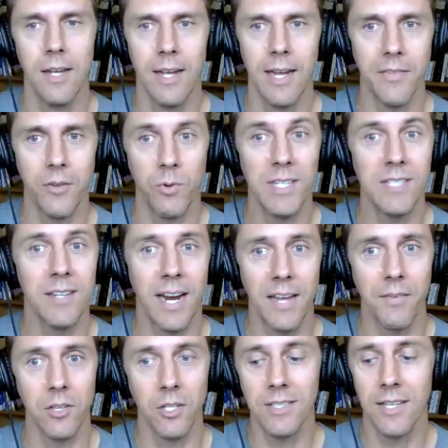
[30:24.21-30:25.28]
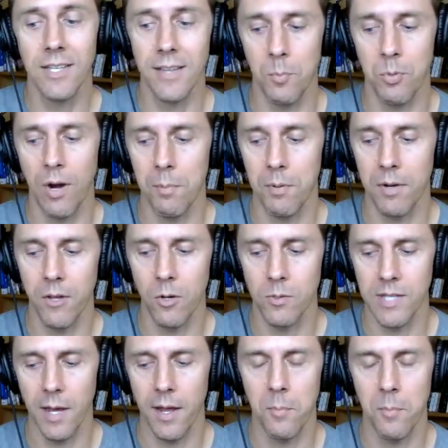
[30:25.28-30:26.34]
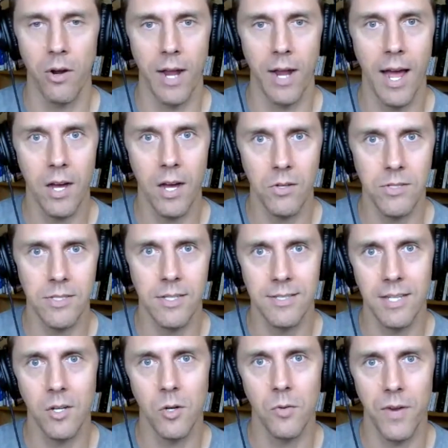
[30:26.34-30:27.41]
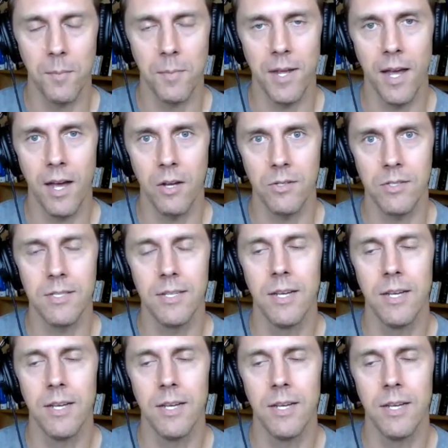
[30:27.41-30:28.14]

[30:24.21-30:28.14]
And the reason I even looked at that property though is I bought a house, a single family house,